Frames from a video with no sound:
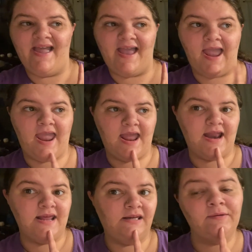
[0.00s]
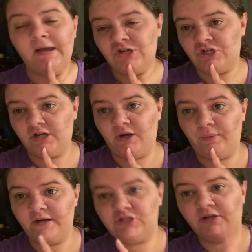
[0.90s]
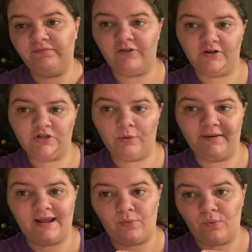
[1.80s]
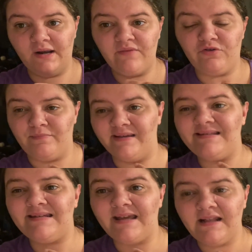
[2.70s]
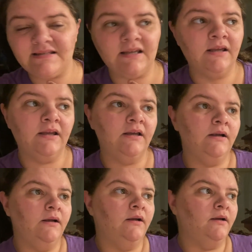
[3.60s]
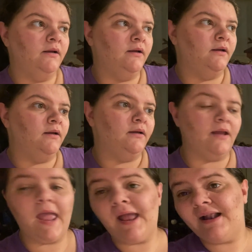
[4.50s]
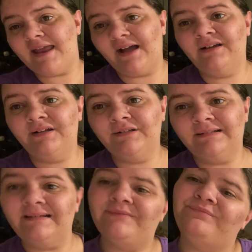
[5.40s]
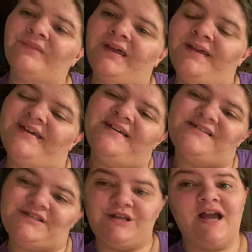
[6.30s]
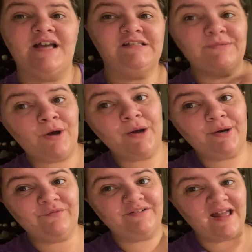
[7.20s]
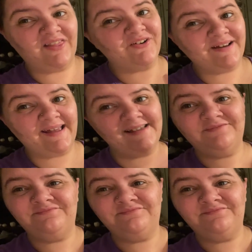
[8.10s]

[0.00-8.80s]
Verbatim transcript: And make sure you go watch Vlogtober Day 1 if you missed it. And yeah. See you guys tomorrow for day 3.